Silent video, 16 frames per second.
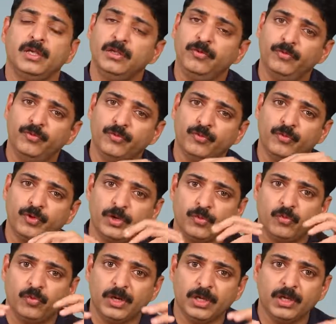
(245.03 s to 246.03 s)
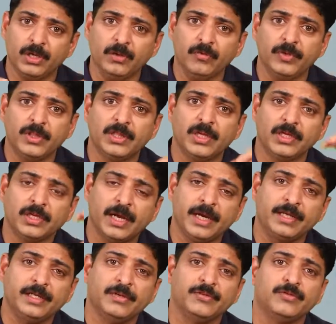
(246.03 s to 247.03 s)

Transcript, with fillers: If we are working with that kind